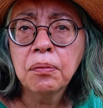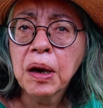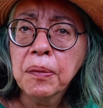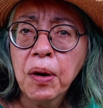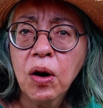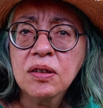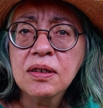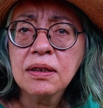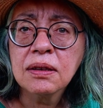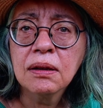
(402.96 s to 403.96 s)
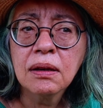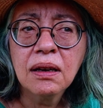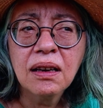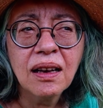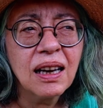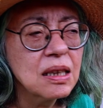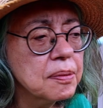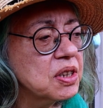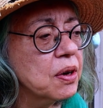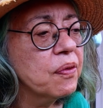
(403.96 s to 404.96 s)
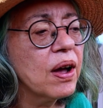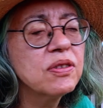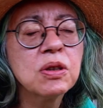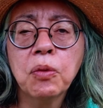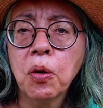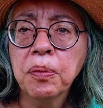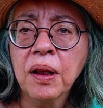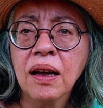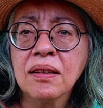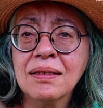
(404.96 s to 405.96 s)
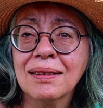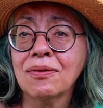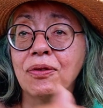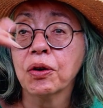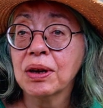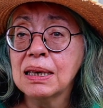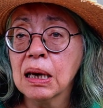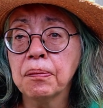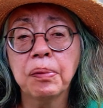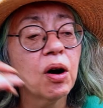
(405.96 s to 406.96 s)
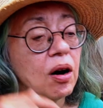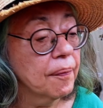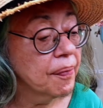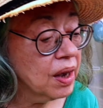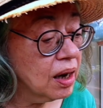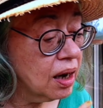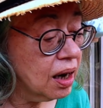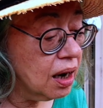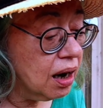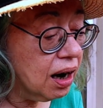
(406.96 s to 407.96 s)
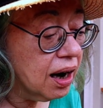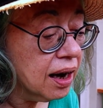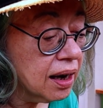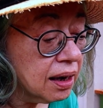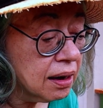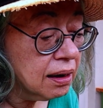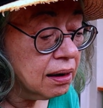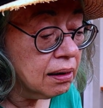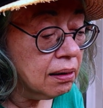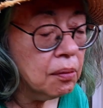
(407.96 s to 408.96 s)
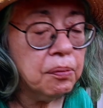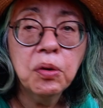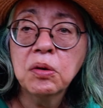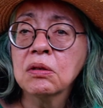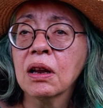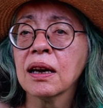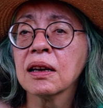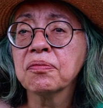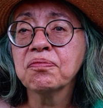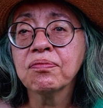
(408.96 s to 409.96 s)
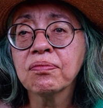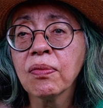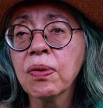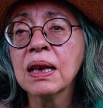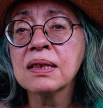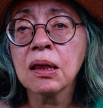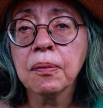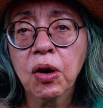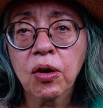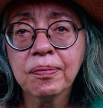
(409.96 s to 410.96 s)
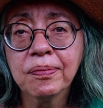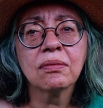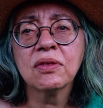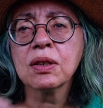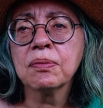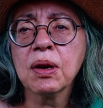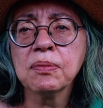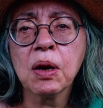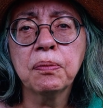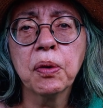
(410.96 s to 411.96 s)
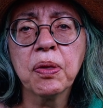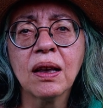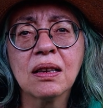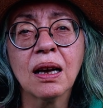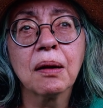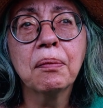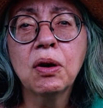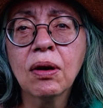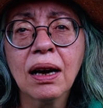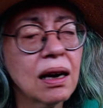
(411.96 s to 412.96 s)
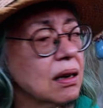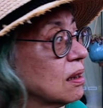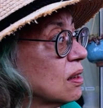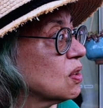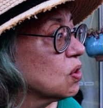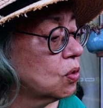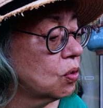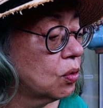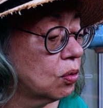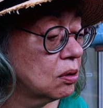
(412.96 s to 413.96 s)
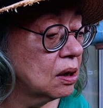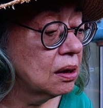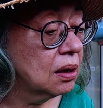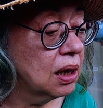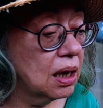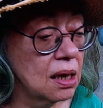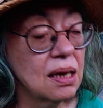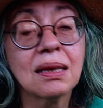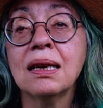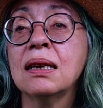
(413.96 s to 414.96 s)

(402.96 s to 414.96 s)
big pots, like especially if I have small plants and a very deep pot, I put like things at the bottom. Sometimes I put things like milk cartons, or in this